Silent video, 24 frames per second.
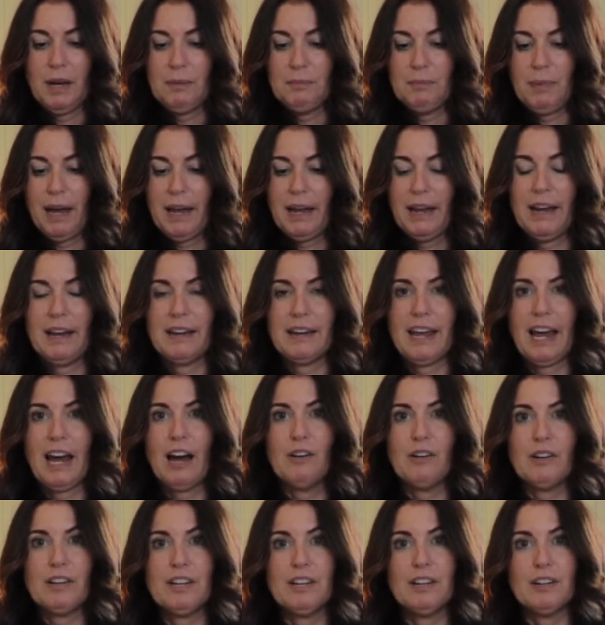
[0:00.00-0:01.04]
by a
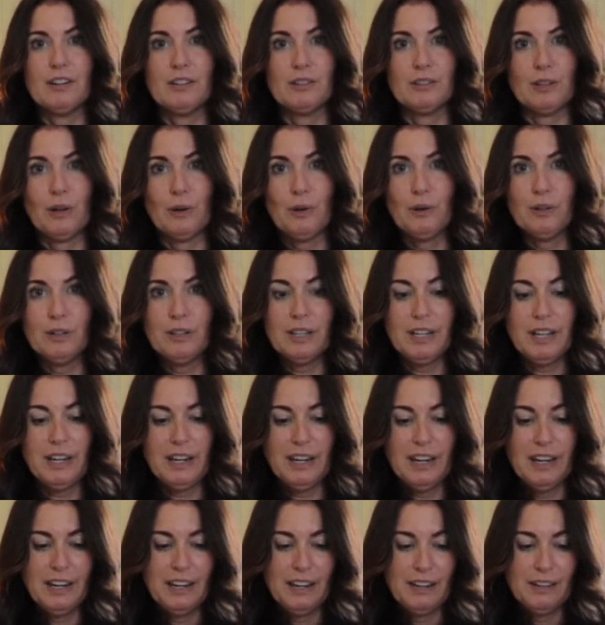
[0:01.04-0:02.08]
gal here locally,